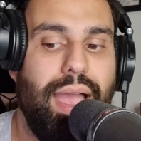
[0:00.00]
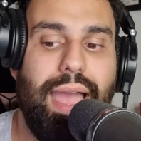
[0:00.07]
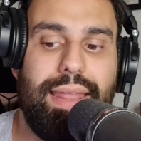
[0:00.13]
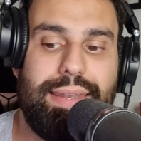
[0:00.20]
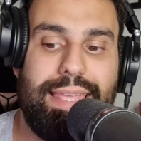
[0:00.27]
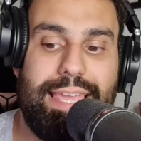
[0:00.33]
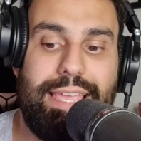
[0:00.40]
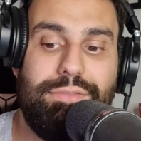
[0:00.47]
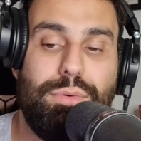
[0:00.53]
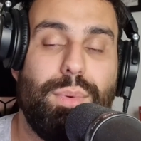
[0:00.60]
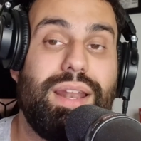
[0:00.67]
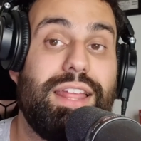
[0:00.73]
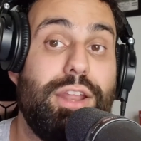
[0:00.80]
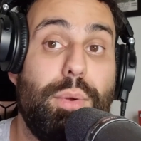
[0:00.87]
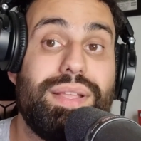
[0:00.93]
And even when
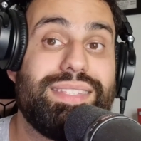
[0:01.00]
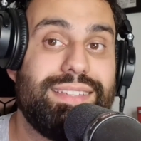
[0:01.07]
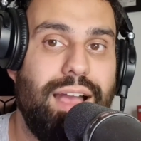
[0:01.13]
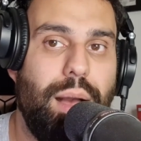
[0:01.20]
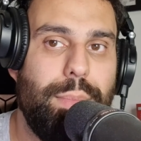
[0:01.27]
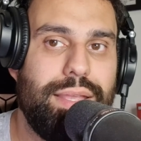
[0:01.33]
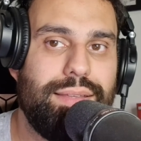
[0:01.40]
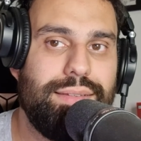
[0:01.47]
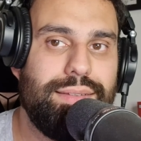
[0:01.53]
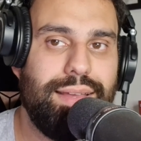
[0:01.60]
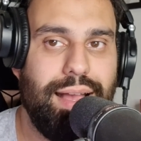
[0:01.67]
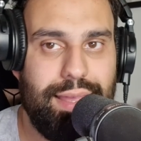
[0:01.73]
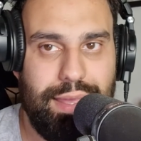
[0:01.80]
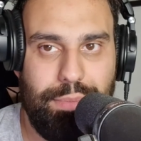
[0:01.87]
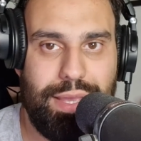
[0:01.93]
I know it's coming,
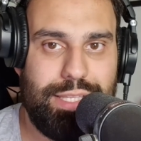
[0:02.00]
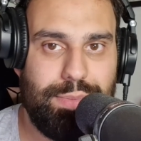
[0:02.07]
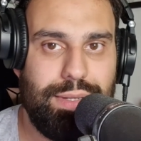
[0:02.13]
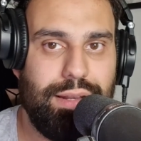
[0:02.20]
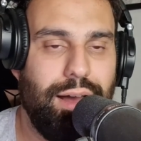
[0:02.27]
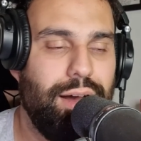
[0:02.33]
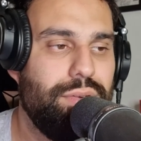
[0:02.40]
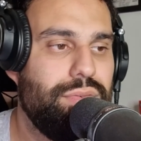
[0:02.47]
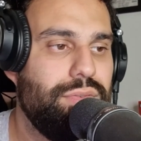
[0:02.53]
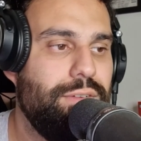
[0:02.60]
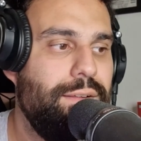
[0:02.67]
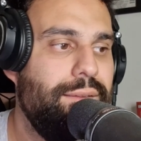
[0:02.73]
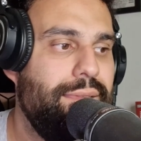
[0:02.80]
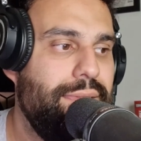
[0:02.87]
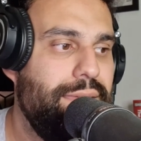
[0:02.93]
it makes me laugh.
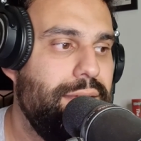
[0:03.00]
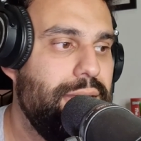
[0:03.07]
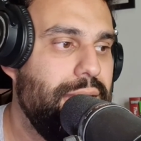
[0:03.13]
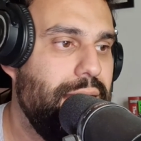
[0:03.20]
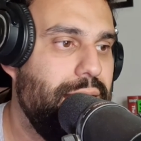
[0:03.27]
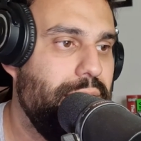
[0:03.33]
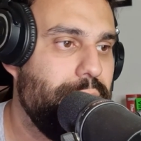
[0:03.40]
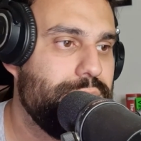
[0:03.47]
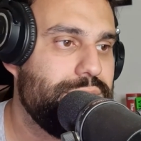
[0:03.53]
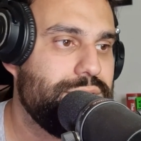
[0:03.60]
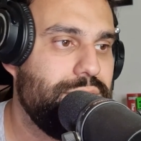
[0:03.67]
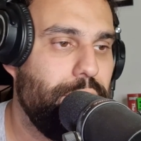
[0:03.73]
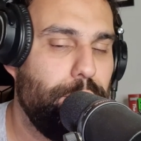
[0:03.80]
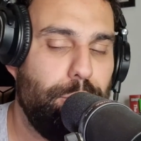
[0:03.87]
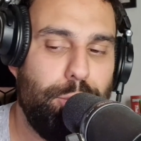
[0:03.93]

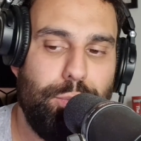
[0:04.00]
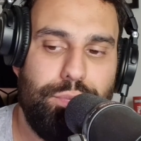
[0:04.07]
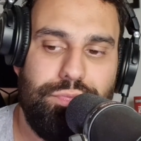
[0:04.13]
So